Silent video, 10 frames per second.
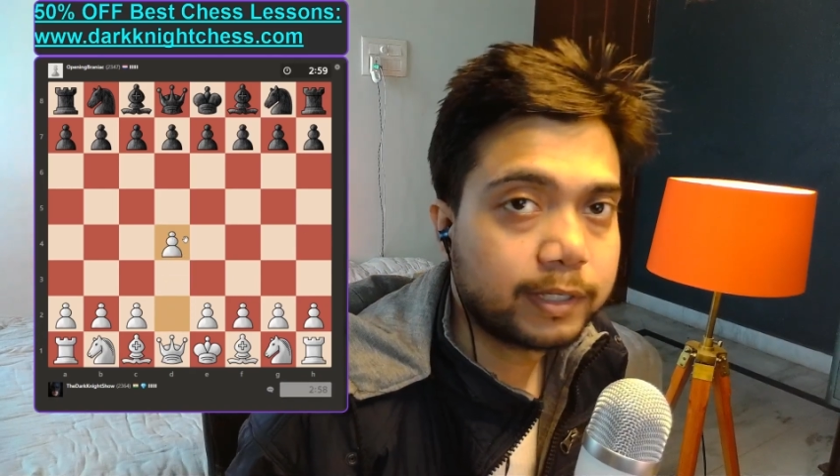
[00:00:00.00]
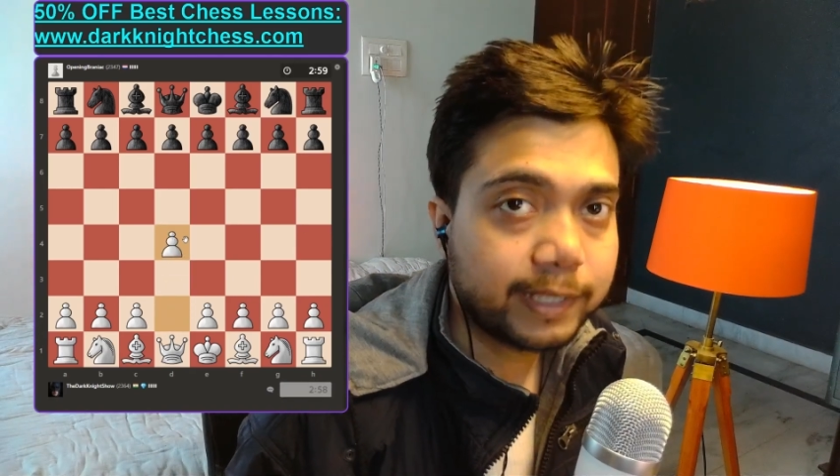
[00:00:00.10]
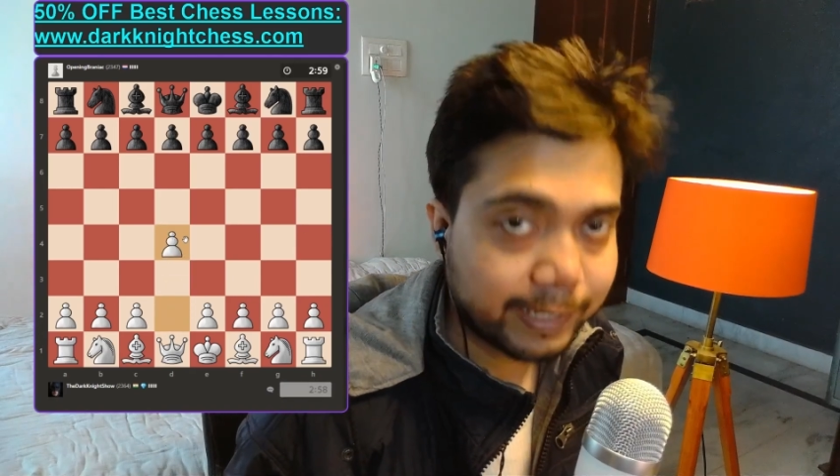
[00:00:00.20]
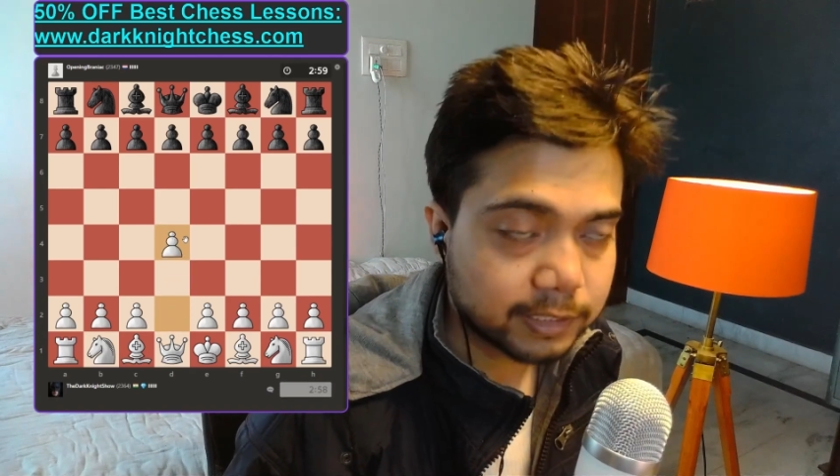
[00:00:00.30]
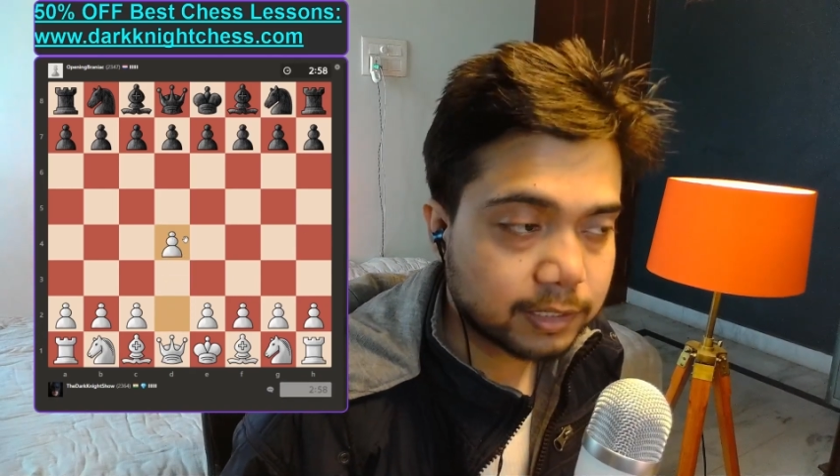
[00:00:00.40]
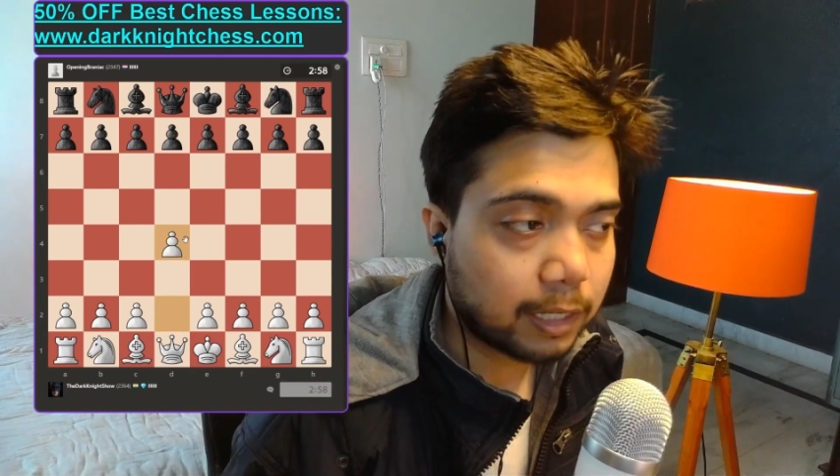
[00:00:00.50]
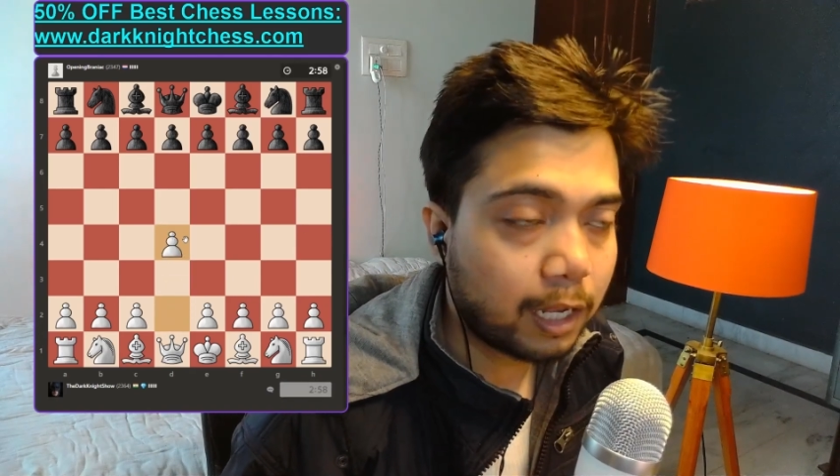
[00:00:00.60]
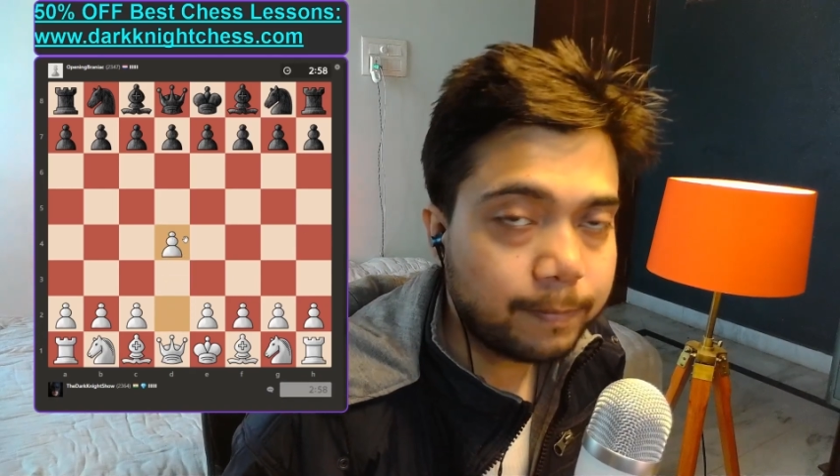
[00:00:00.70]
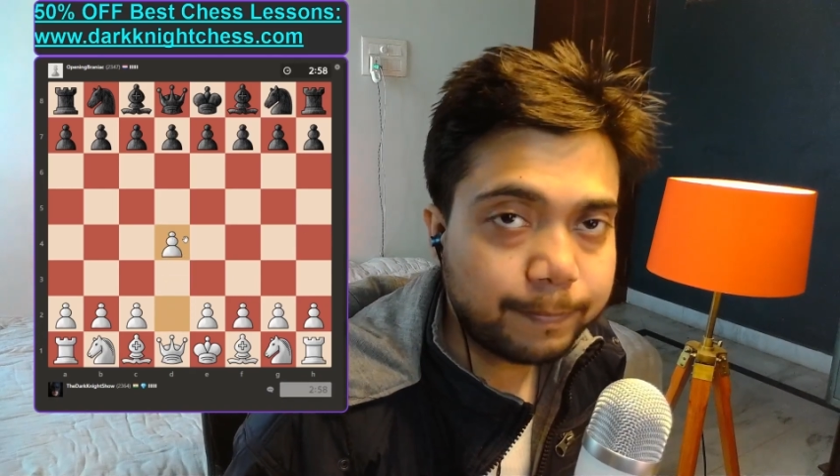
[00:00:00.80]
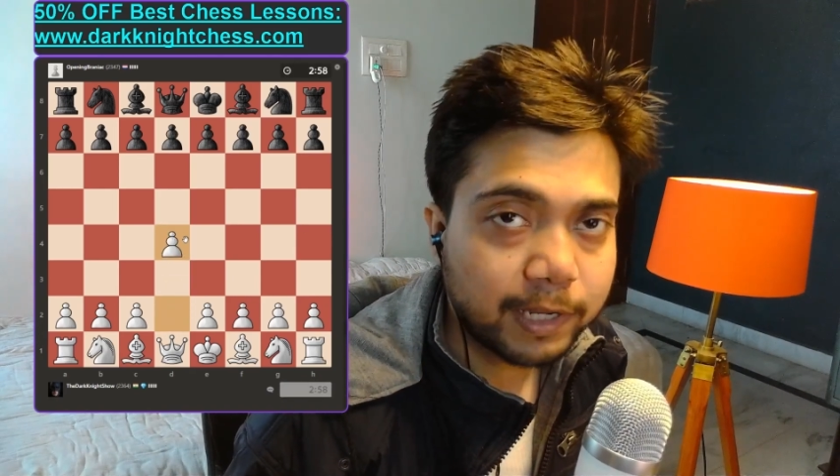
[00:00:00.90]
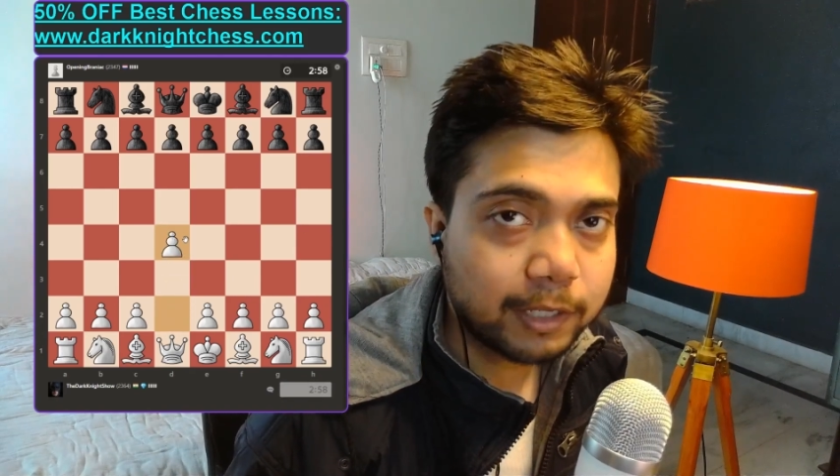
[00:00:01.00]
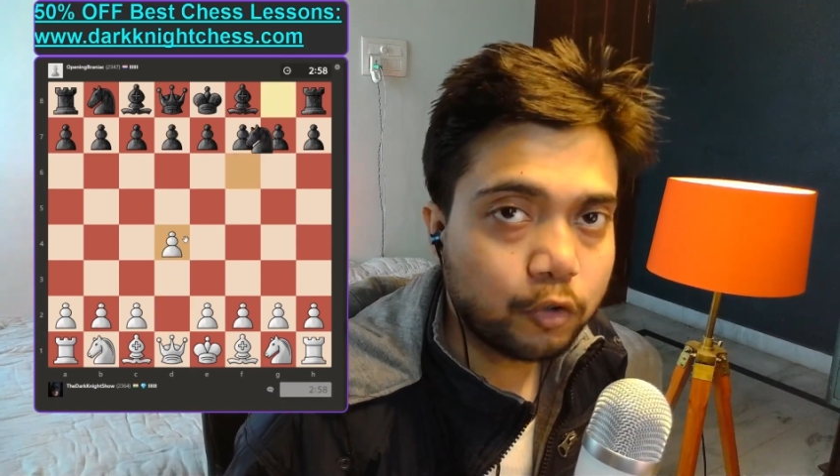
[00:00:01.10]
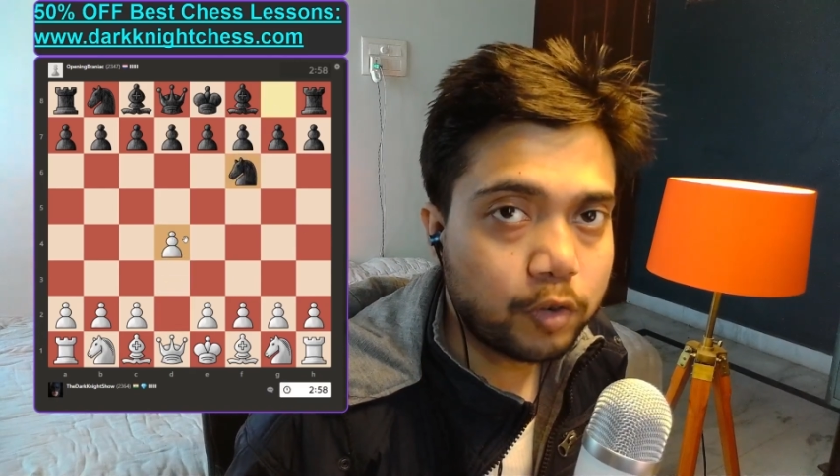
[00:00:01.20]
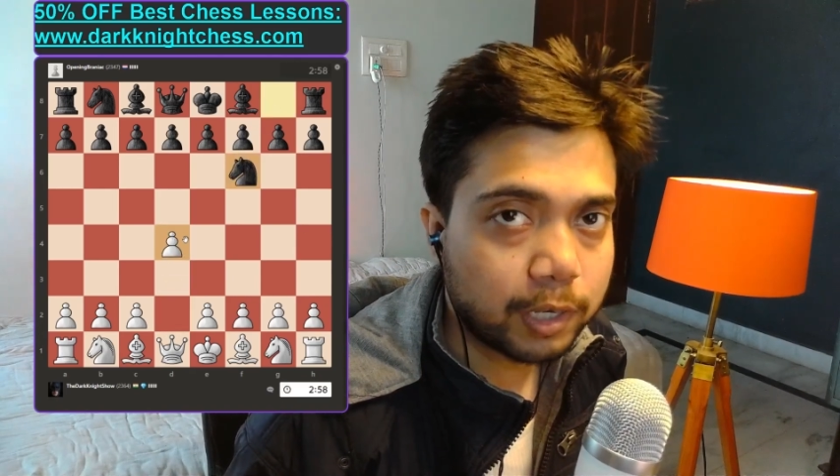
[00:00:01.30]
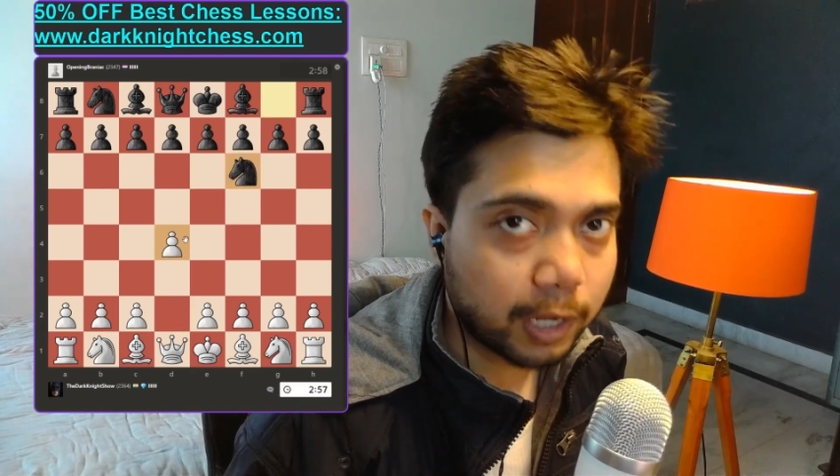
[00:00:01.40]
Yes, I'll be playing
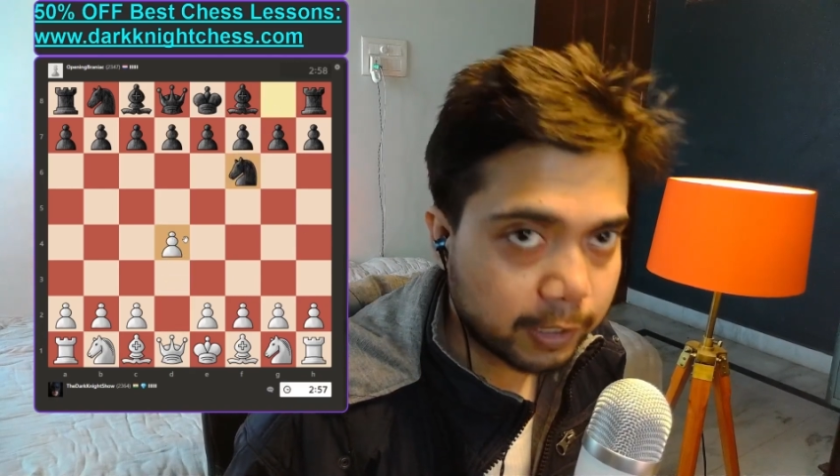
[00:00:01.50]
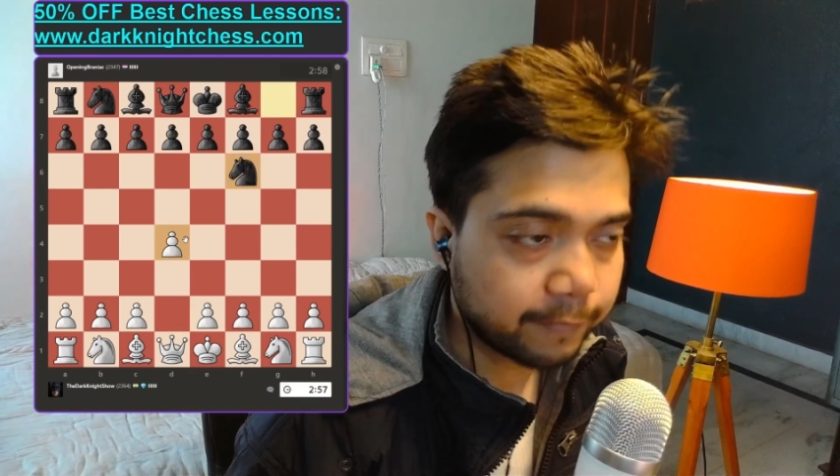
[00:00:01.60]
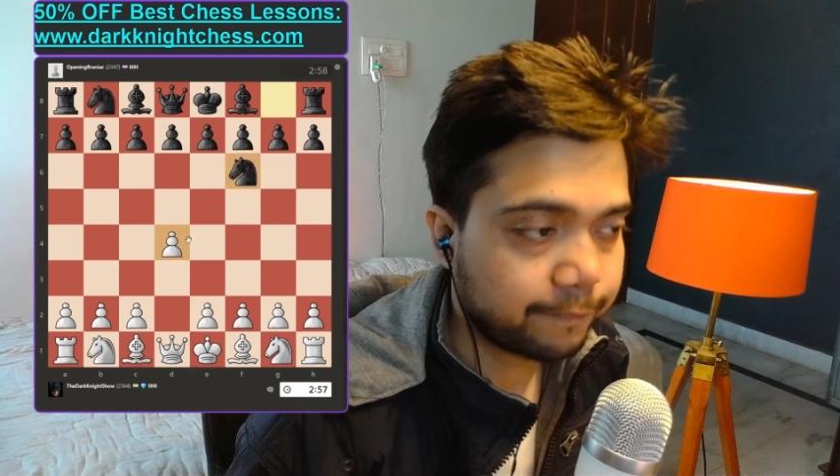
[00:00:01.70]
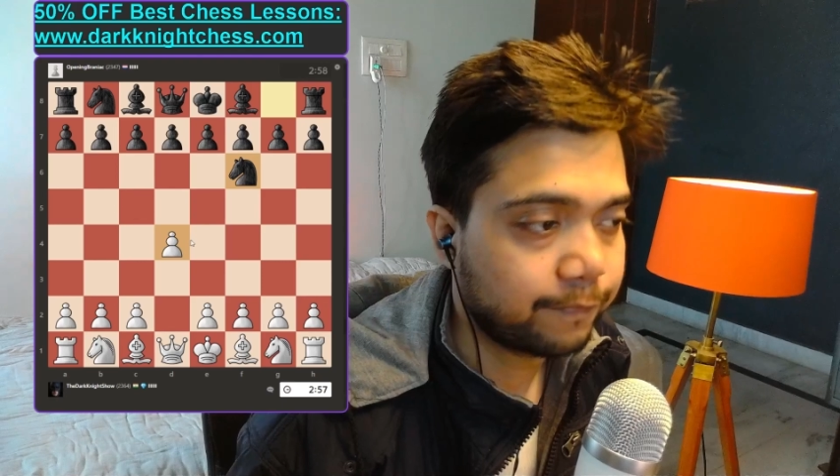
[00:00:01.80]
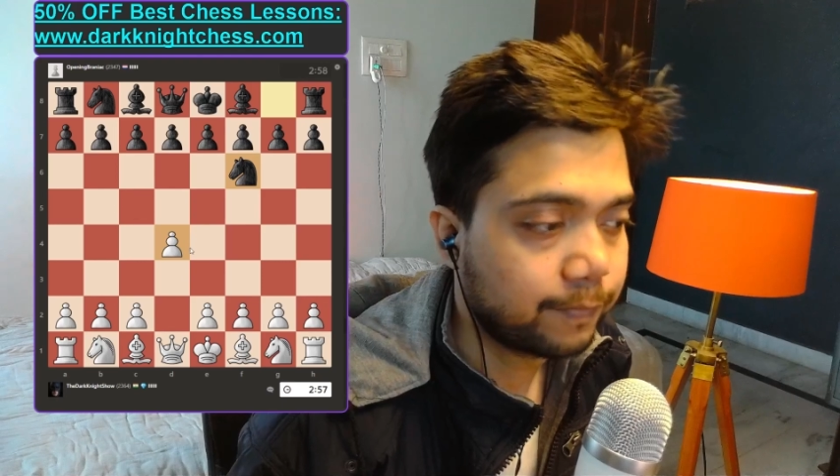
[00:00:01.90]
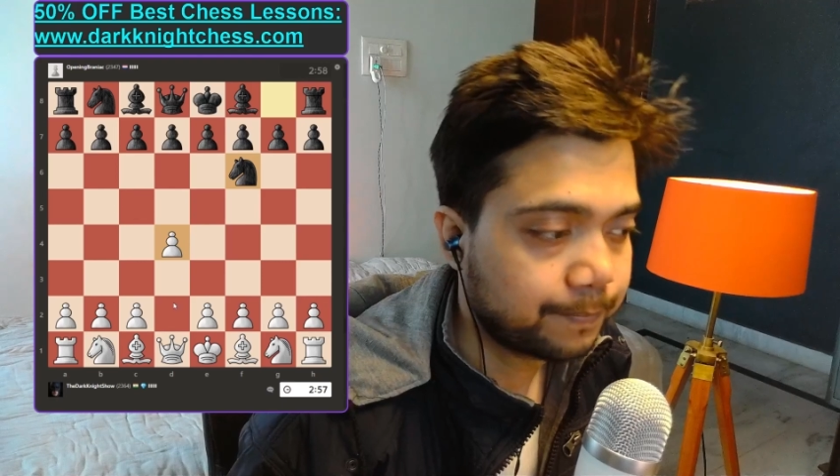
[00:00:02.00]
you live.